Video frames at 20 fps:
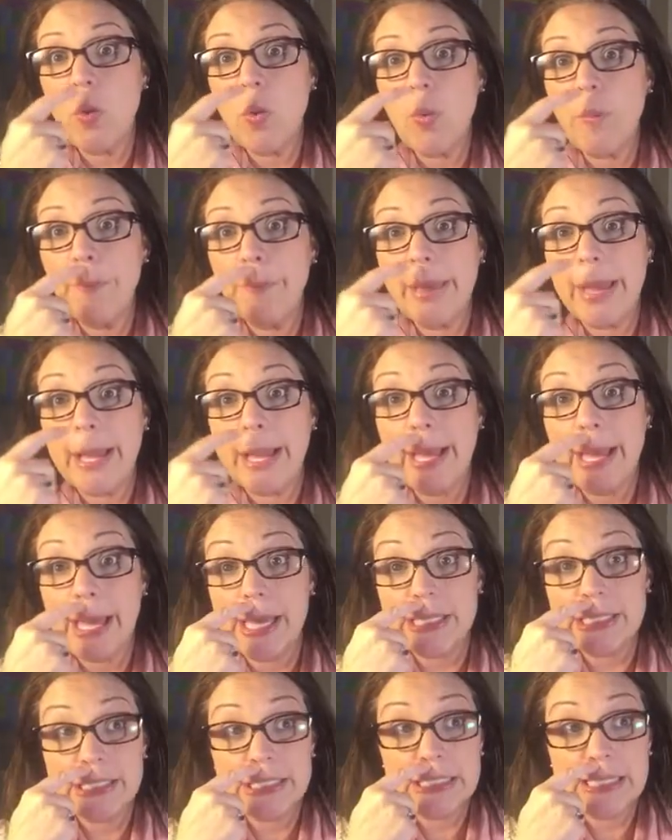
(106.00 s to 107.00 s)
oh my
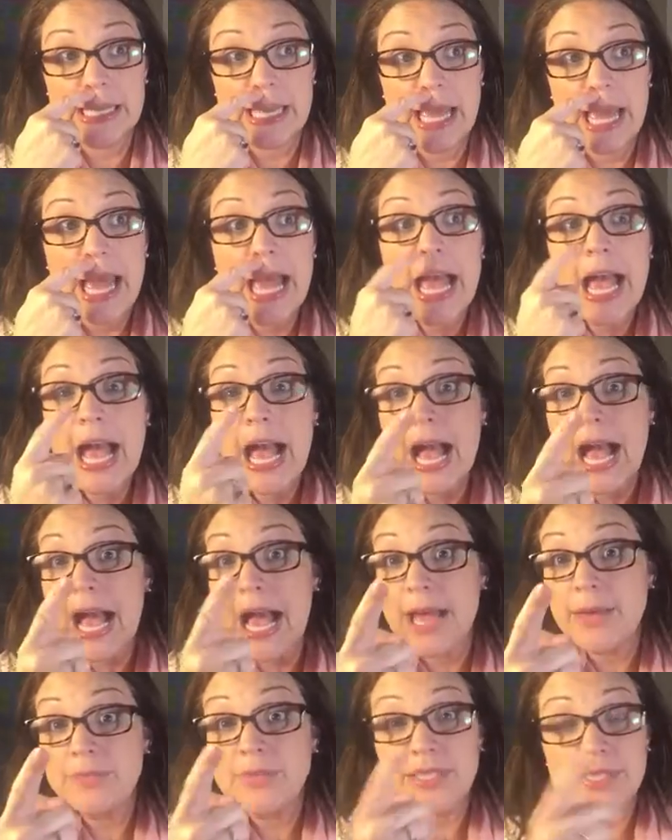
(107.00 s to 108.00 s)
gosh,
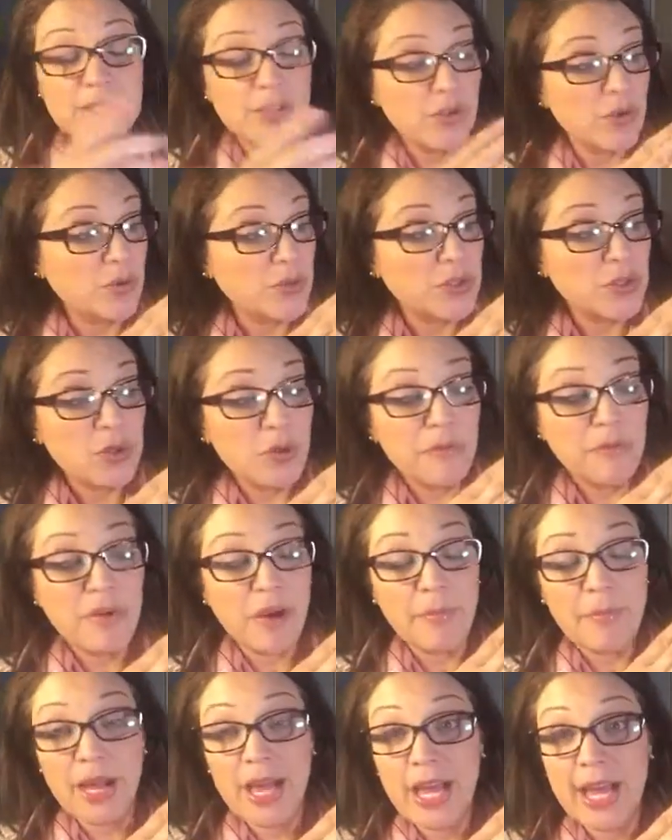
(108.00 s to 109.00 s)
I'm still so
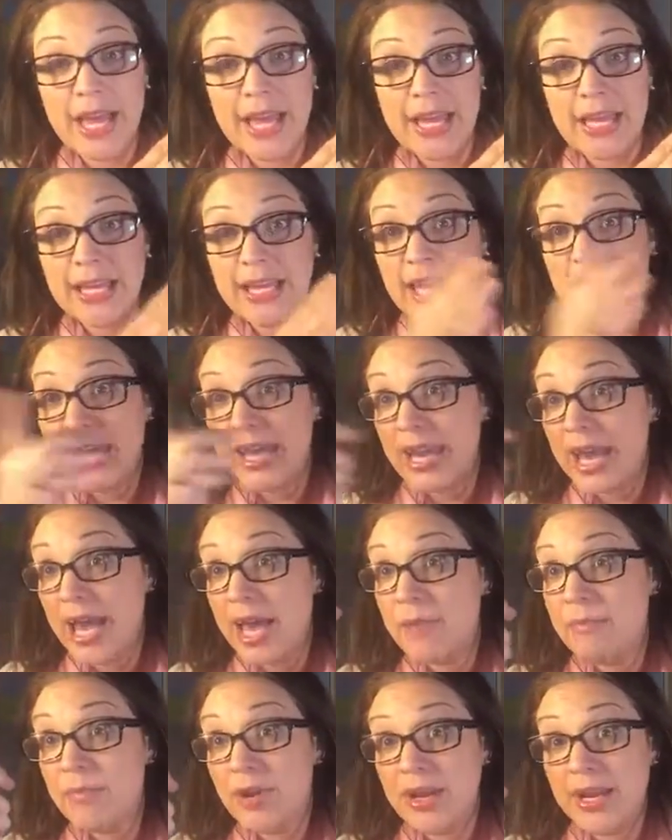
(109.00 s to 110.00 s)
far behind and
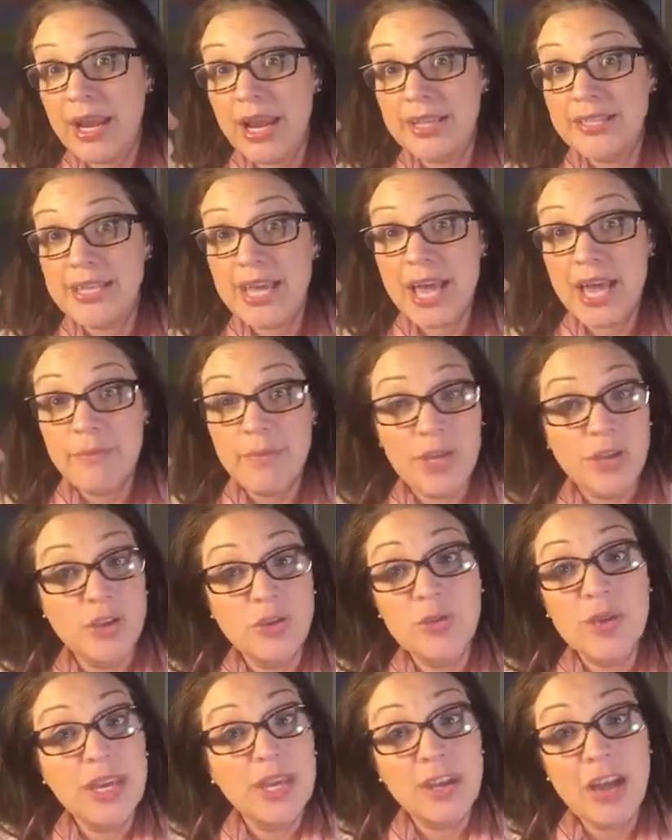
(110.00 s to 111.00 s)
I'm running out of time and
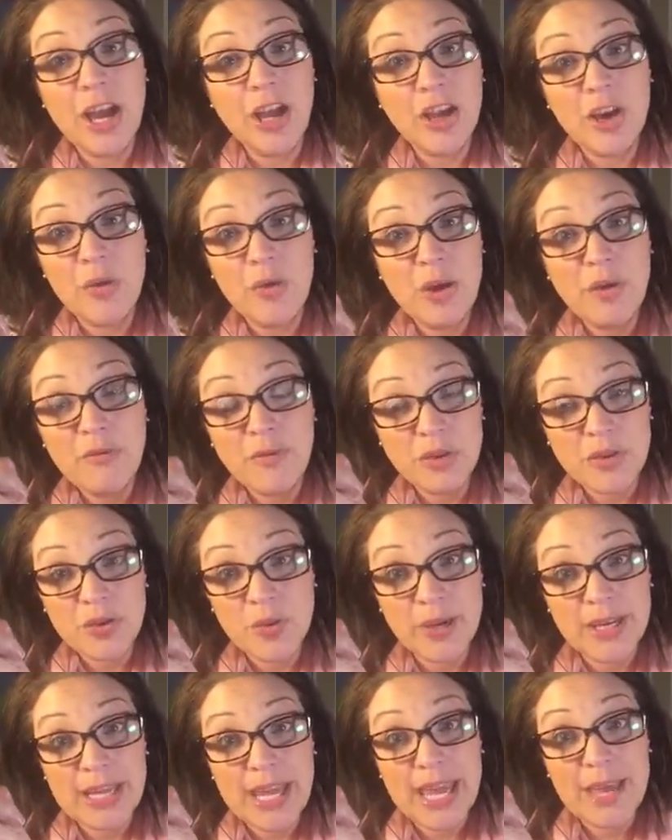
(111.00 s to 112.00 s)
you cannot go over
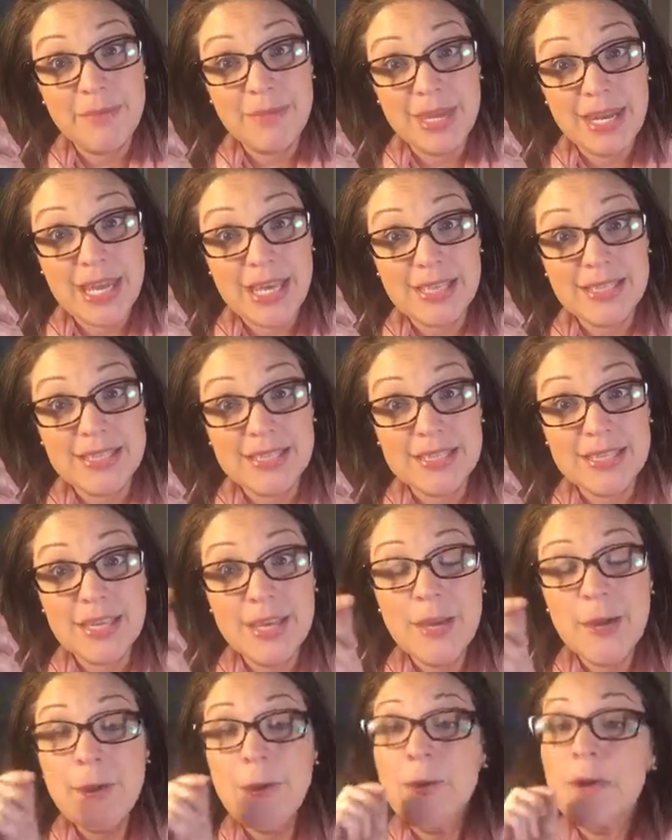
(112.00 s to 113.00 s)
28 minutes.
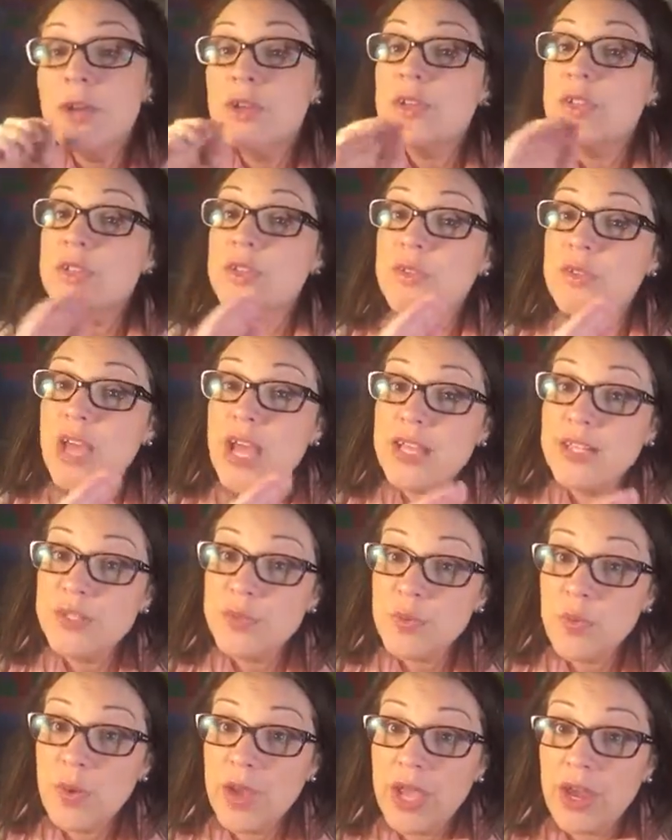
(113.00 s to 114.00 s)
So
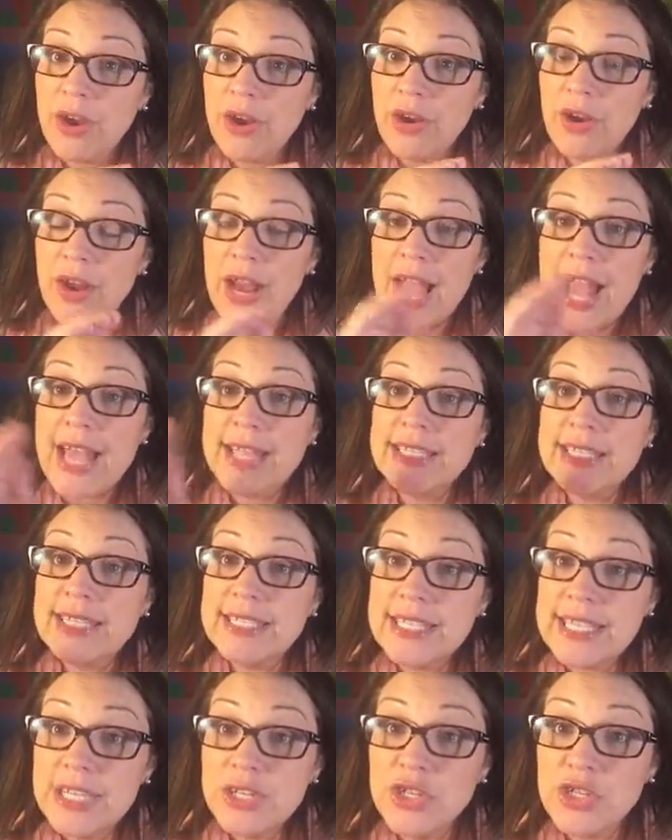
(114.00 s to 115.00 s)
that's where, as a
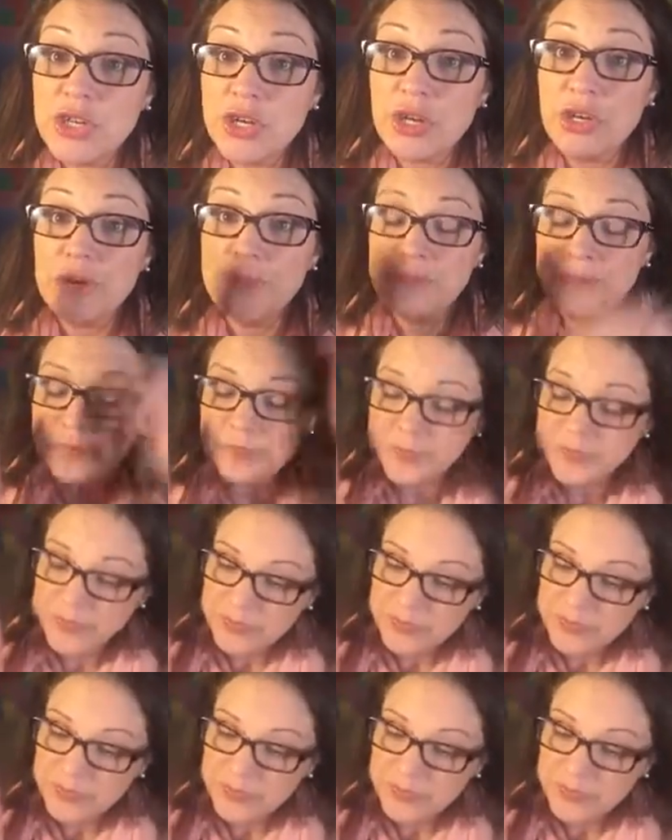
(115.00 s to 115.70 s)
teacher,